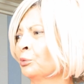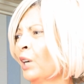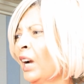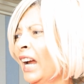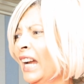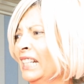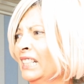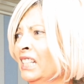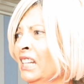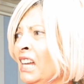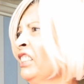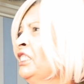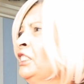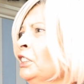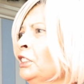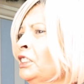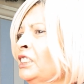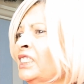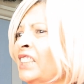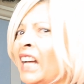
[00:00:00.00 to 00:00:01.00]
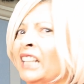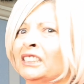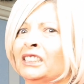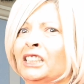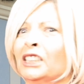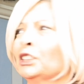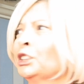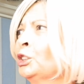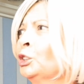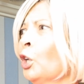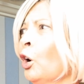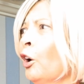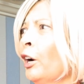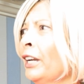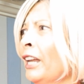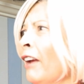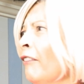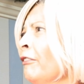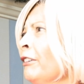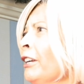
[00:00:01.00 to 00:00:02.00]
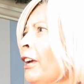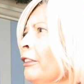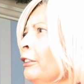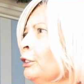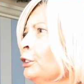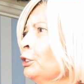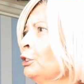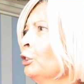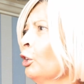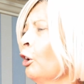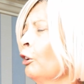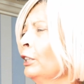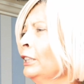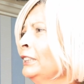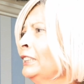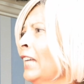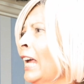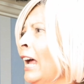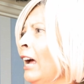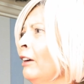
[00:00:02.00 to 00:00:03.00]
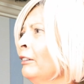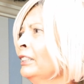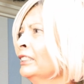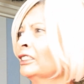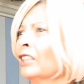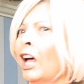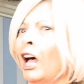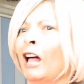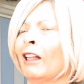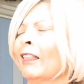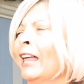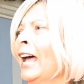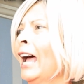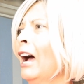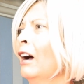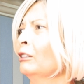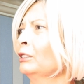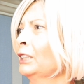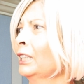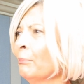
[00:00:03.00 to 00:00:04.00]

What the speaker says: right. This disgusting store and every other store in town is all out.